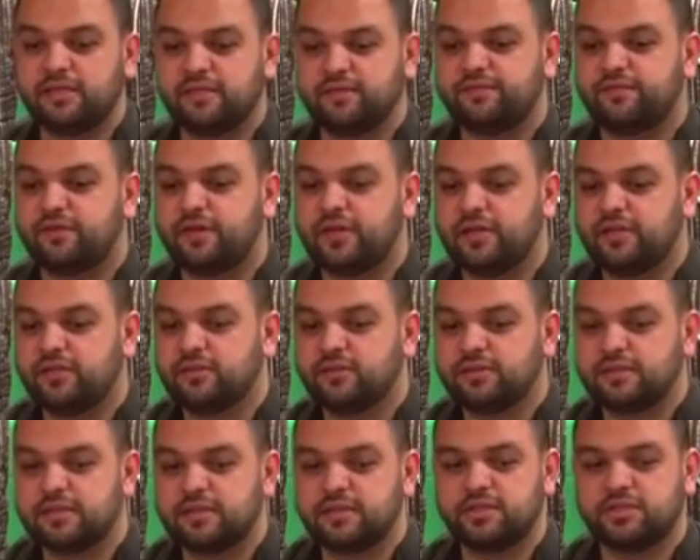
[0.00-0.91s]
the final
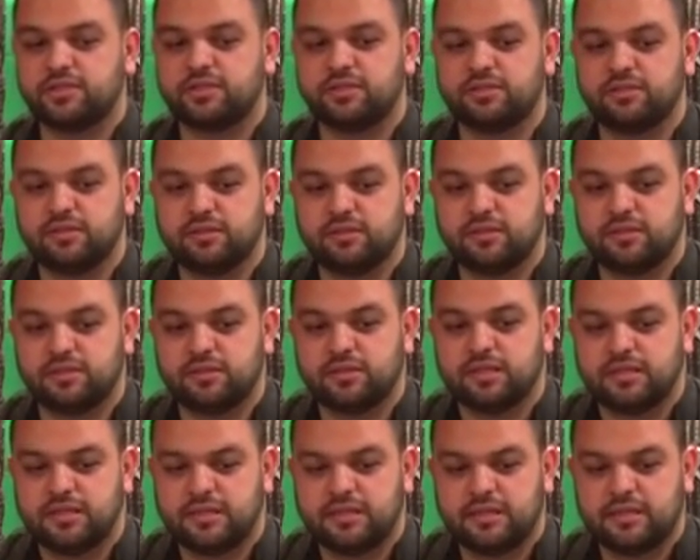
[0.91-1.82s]
session
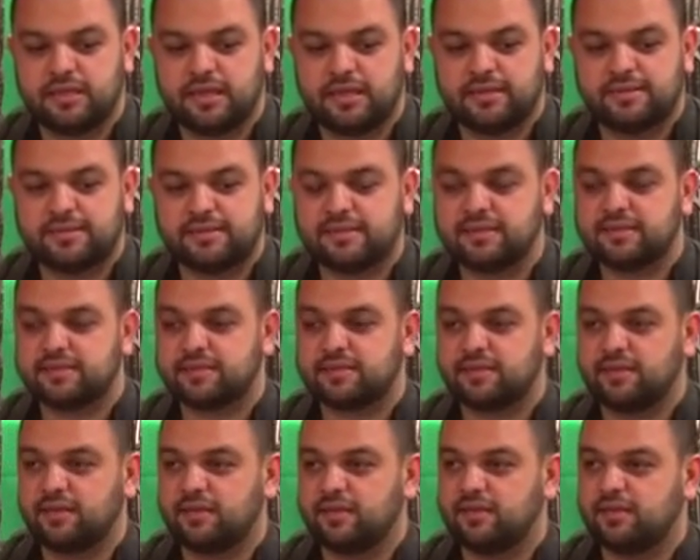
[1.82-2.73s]
at
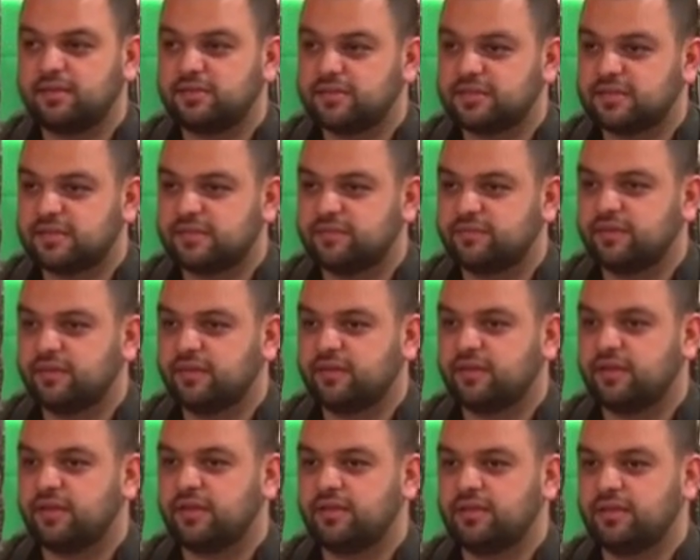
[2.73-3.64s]
6:30 to
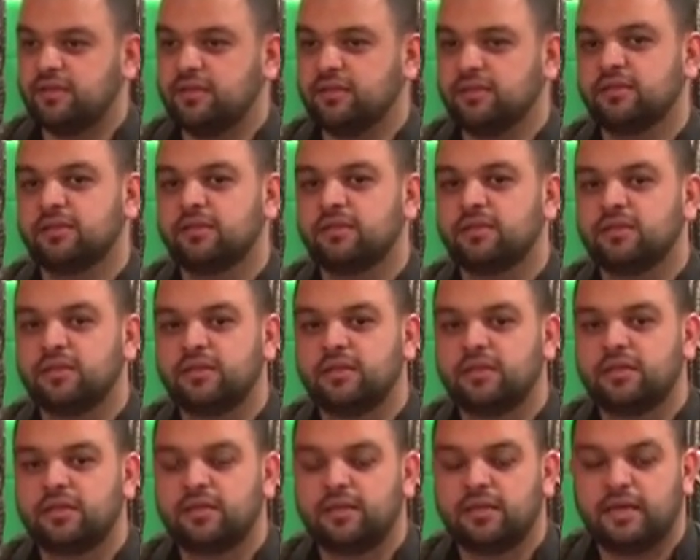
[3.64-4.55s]
7:30.
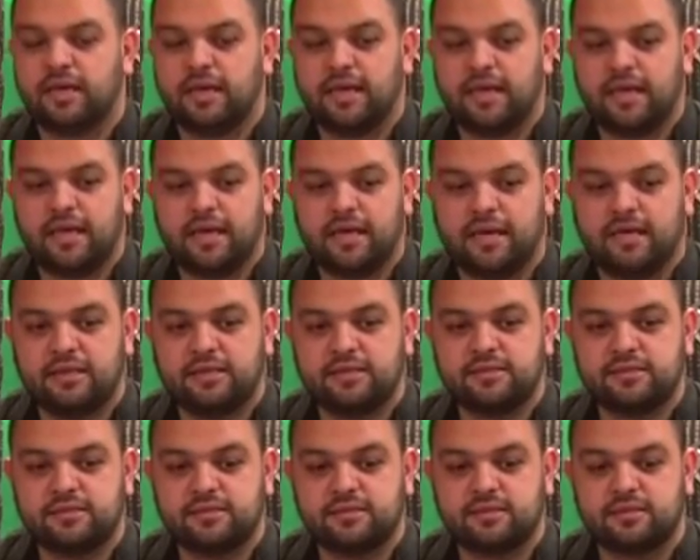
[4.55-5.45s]

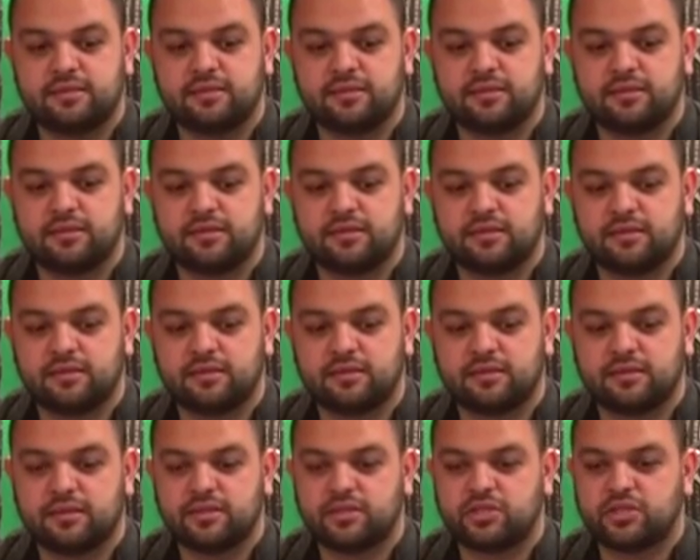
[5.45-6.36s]
And
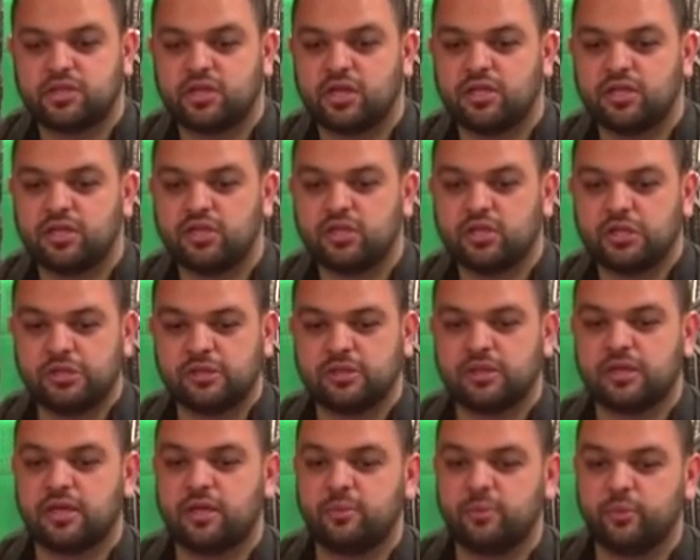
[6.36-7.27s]
inshallah, you can
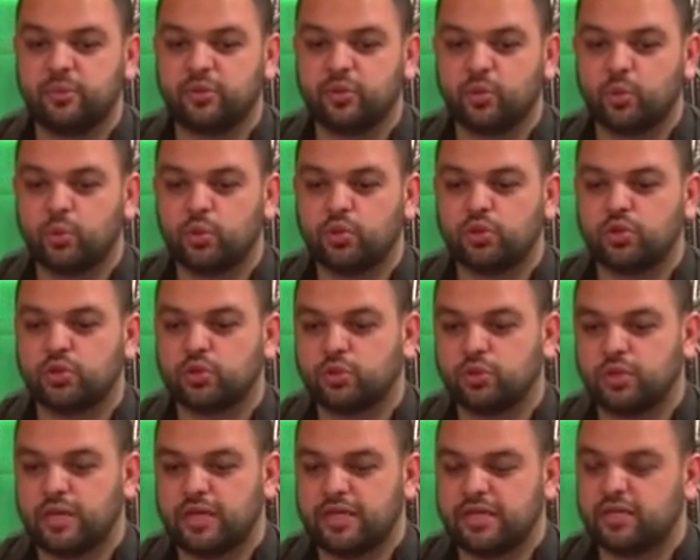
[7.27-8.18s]
come with
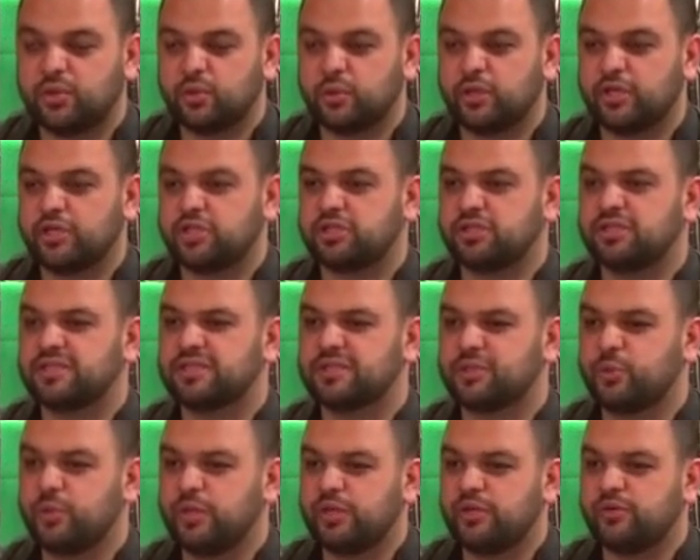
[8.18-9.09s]
any questions,
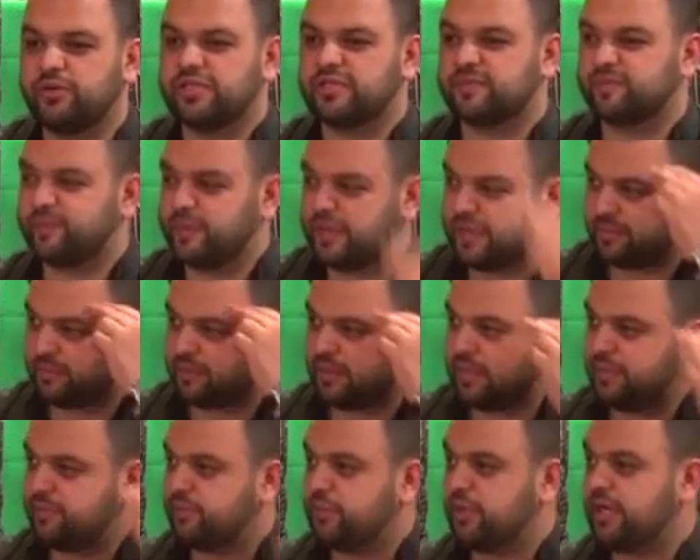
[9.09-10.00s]
queries, pick
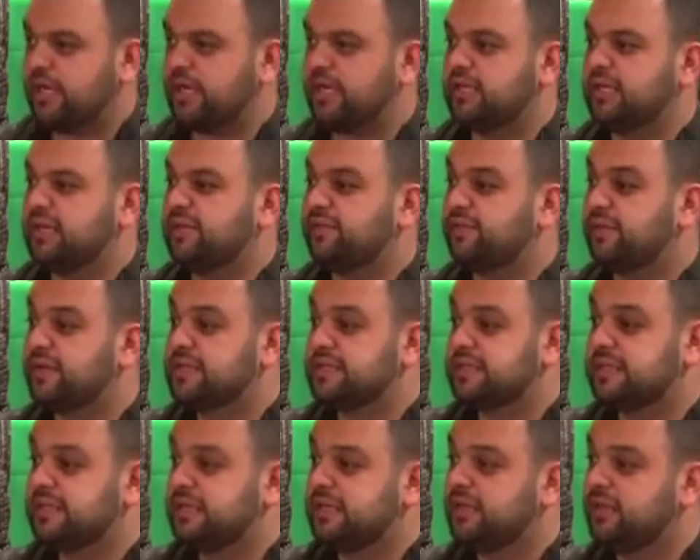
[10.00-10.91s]
my brain. If I
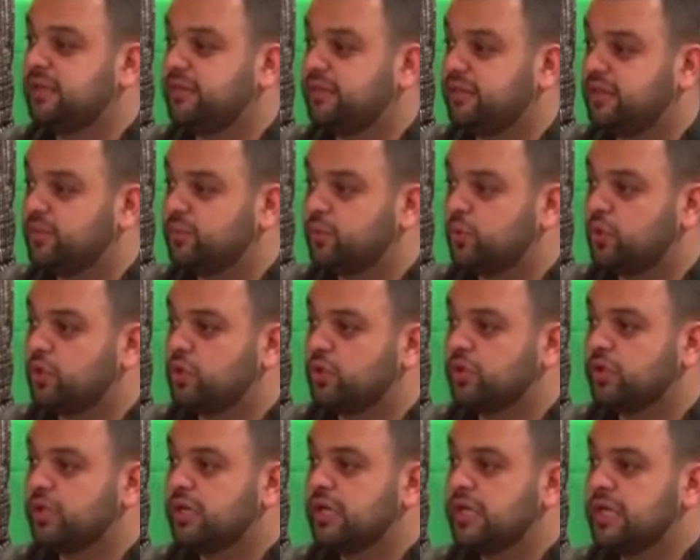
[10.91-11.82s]
said anything
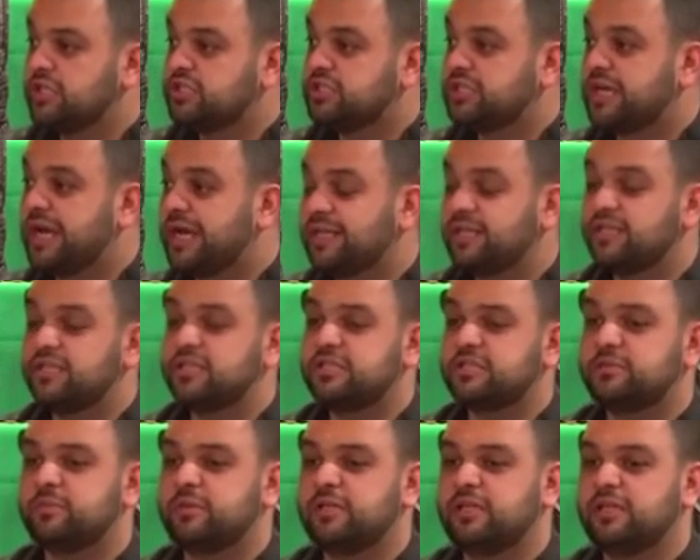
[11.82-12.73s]
wrong,
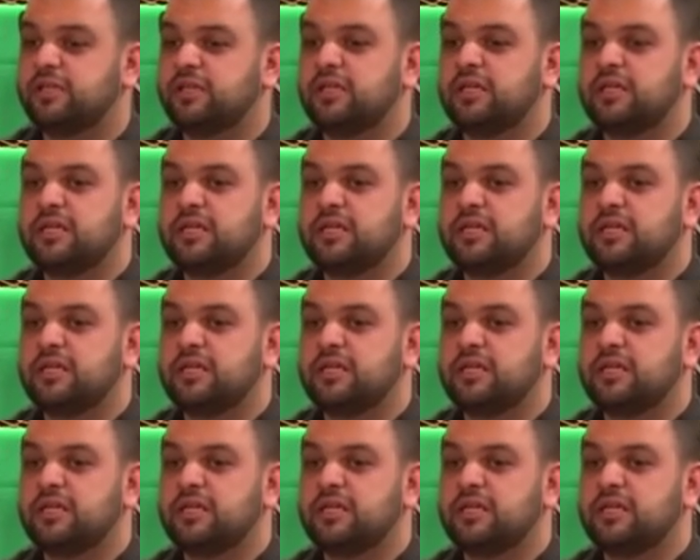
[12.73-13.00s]
challenge me.